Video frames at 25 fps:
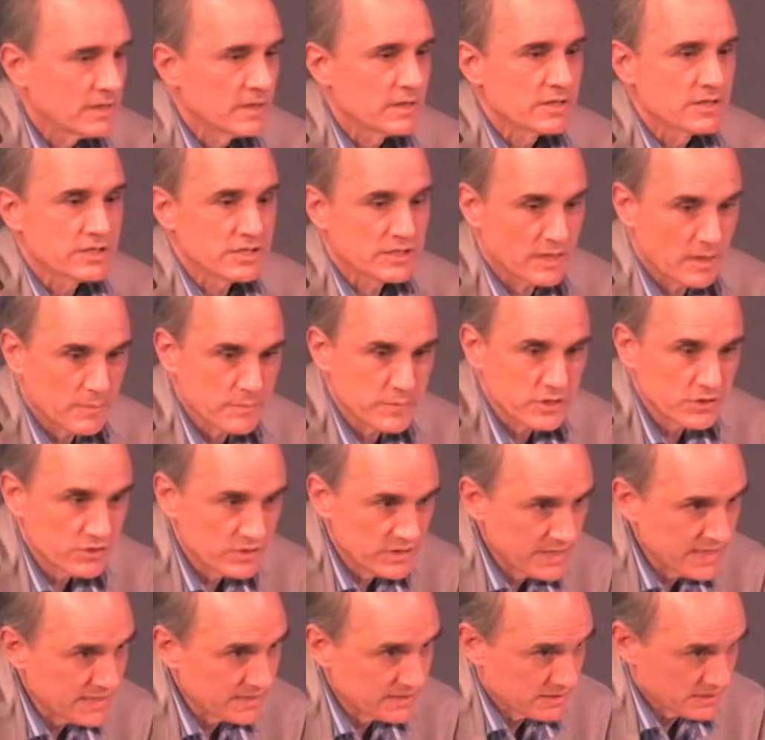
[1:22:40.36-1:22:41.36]
some
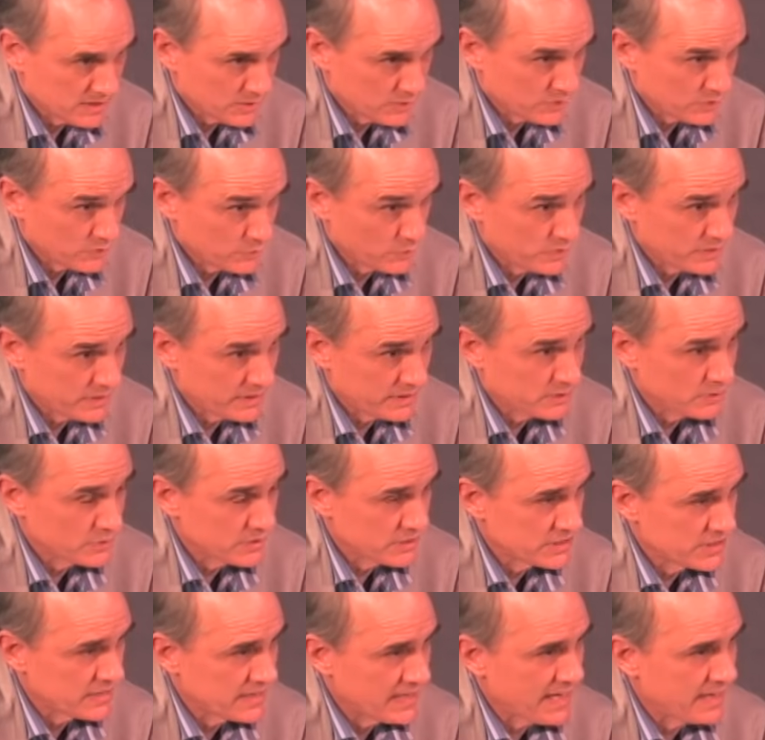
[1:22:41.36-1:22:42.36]
uniquenesses within
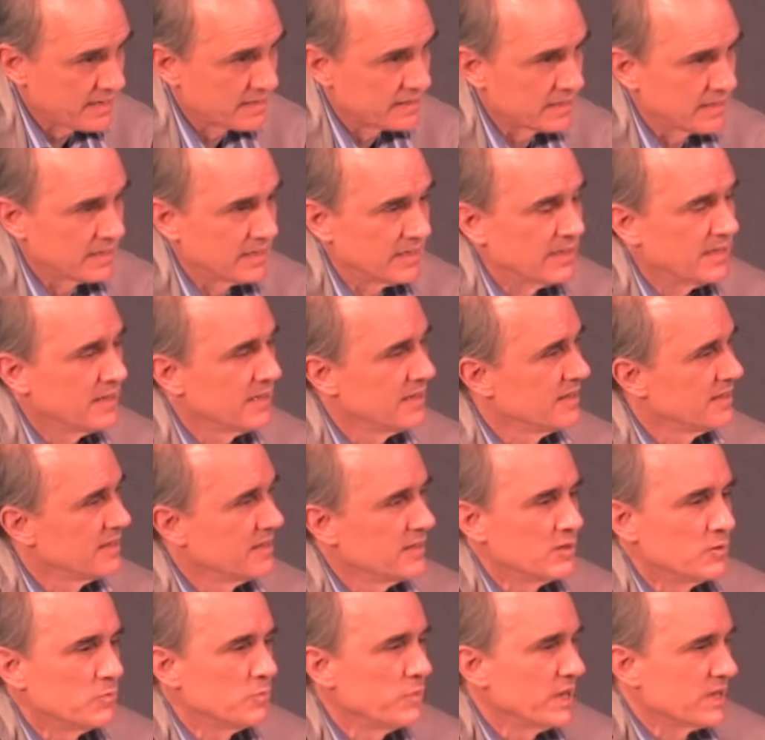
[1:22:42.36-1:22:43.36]
Christianity,
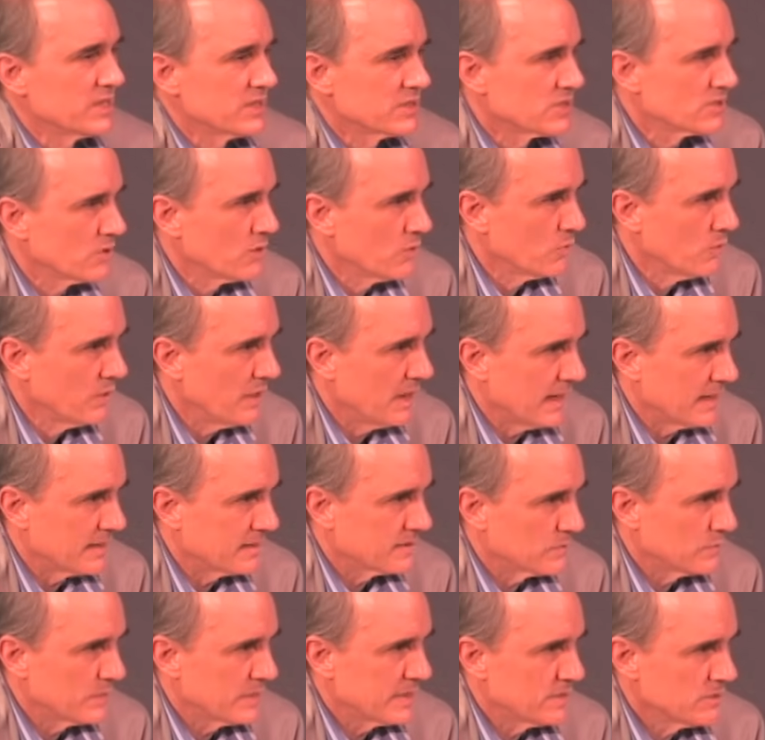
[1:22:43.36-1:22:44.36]
but so
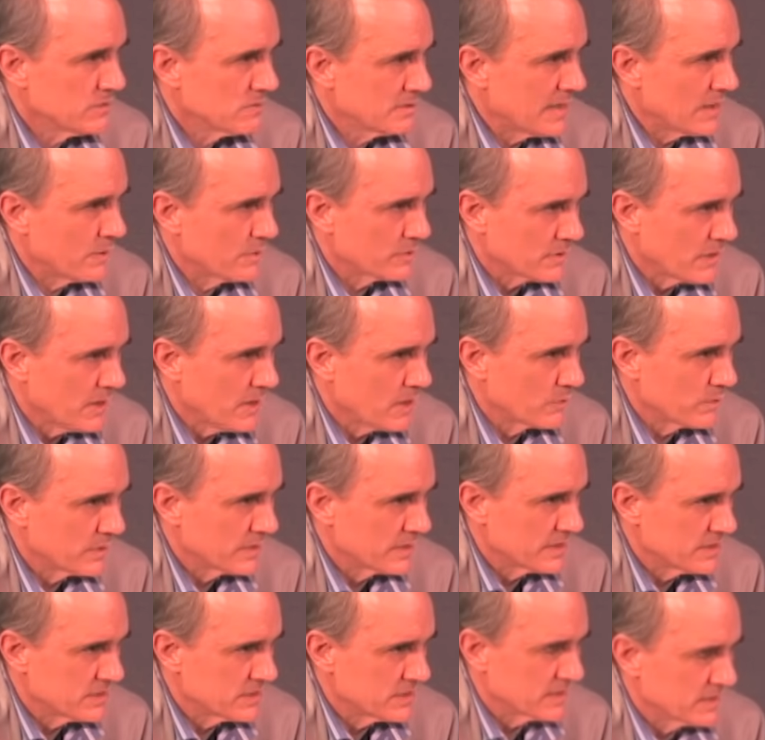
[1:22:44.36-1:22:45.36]
what? We can do that with all
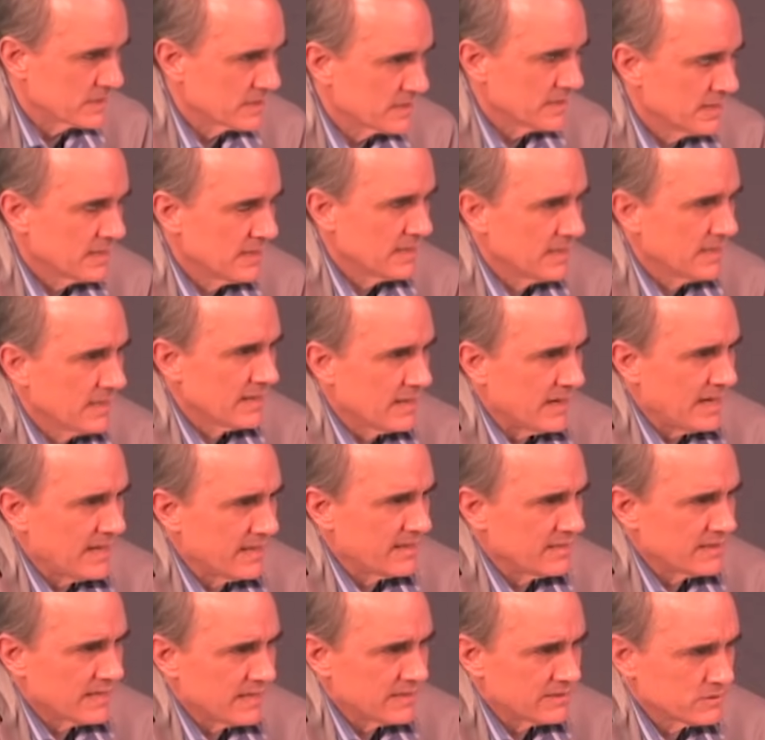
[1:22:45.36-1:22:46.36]
religions. I,
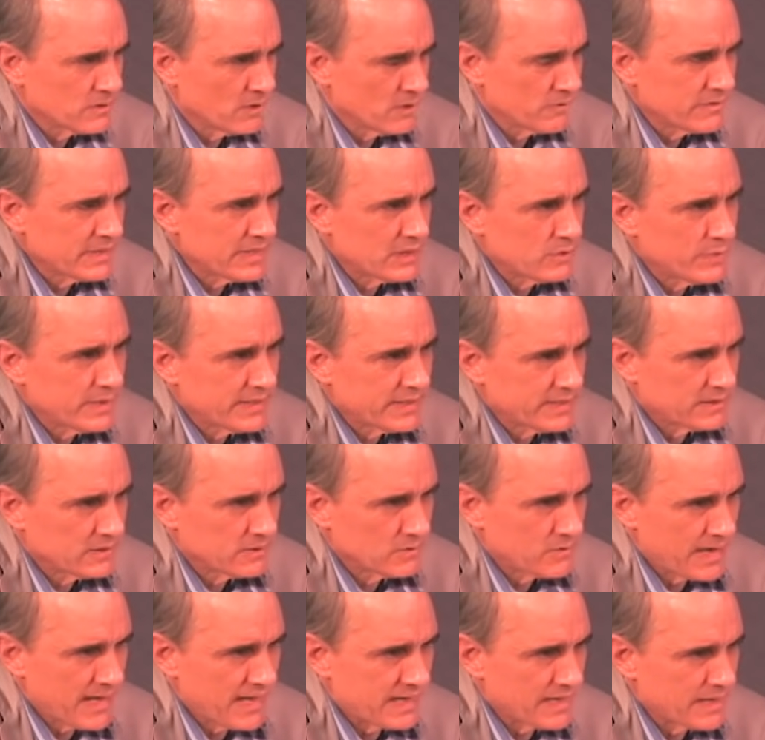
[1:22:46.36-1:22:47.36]
I don't think we can
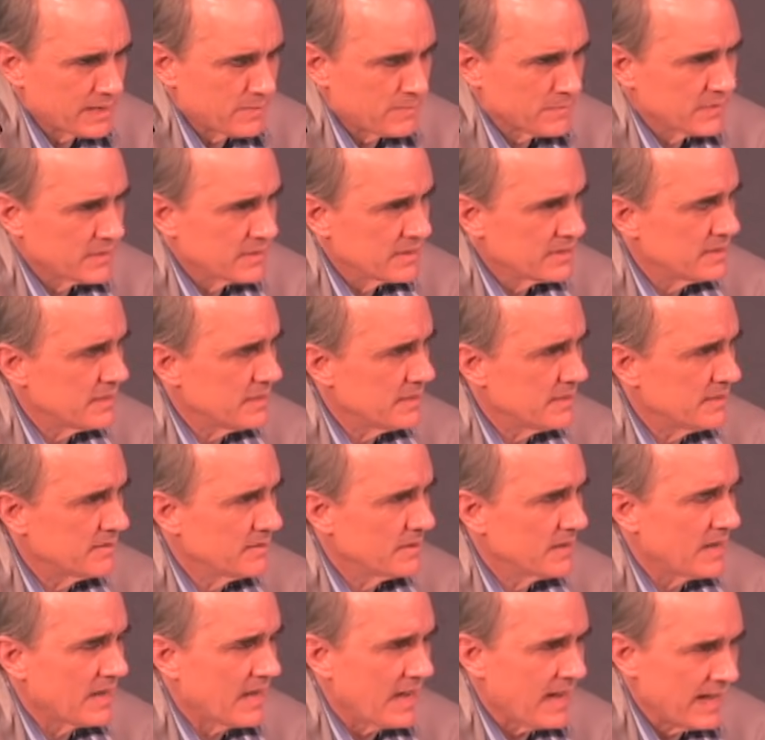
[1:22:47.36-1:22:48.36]
grant him the
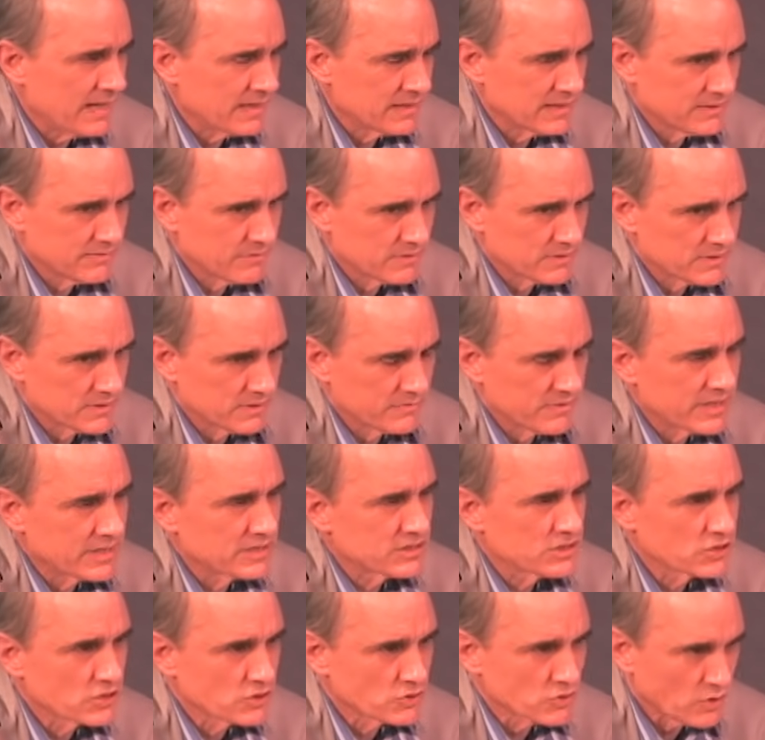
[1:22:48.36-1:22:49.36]
high level of
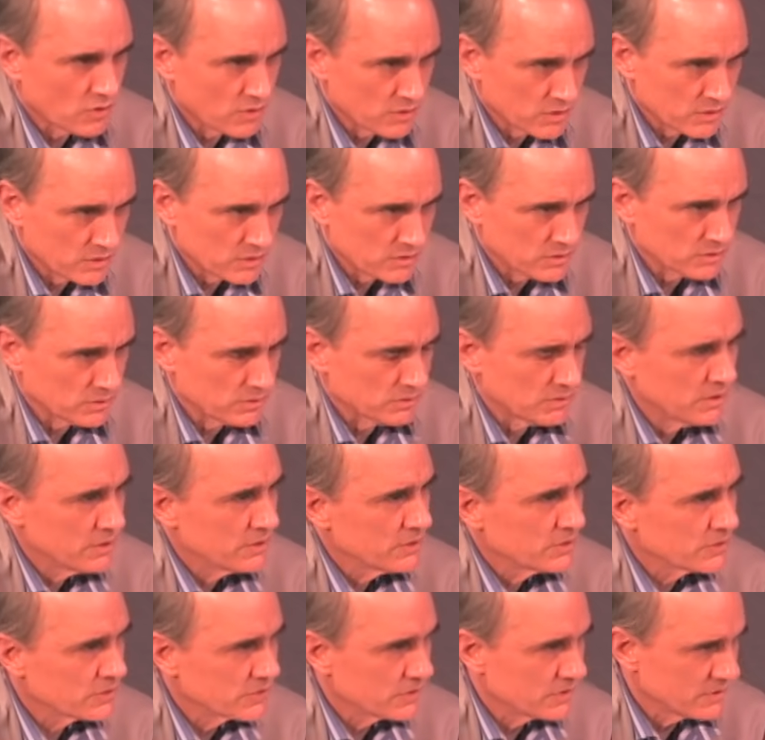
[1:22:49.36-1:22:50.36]
historical
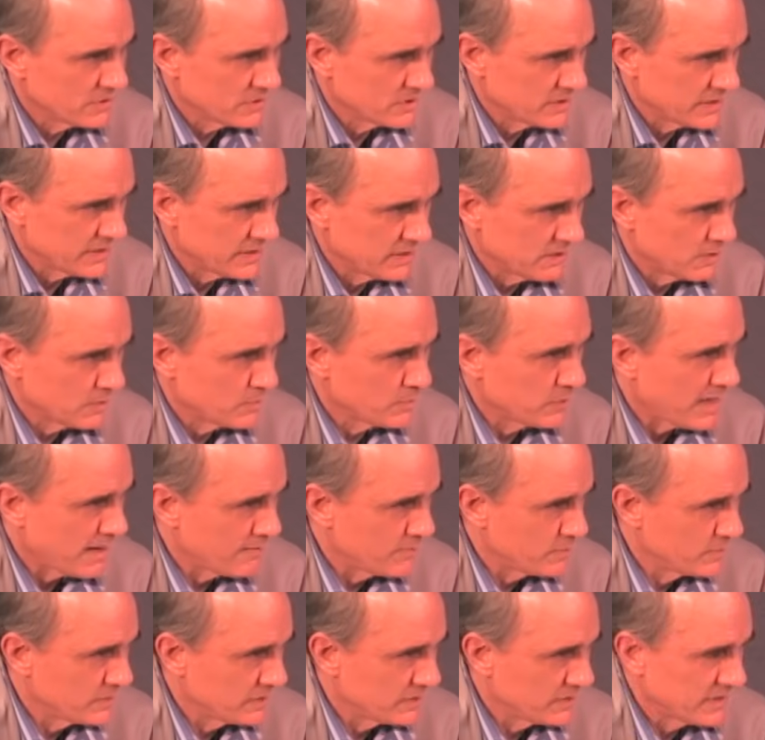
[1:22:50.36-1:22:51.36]
certainty or
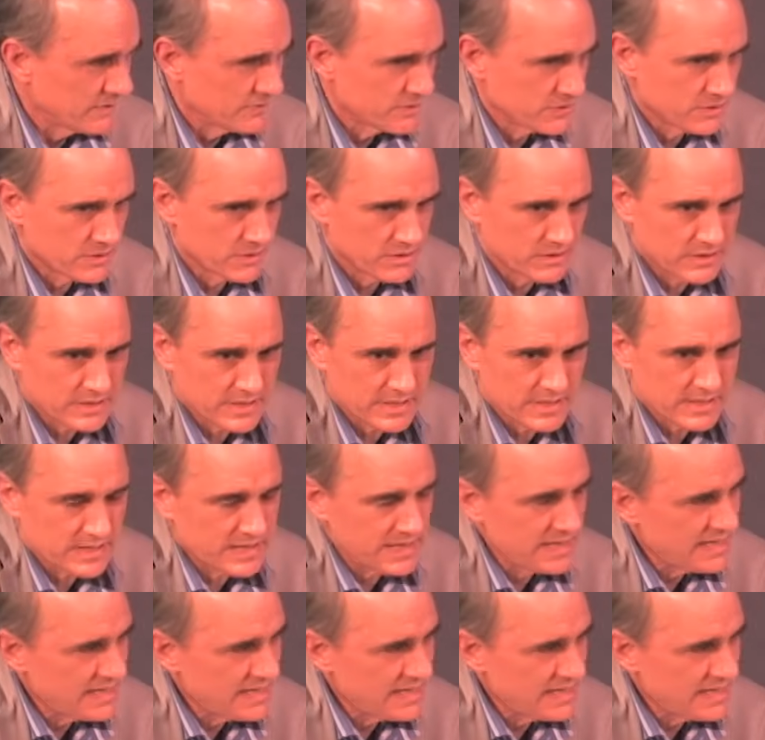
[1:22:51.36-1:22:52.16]
probability of certainty that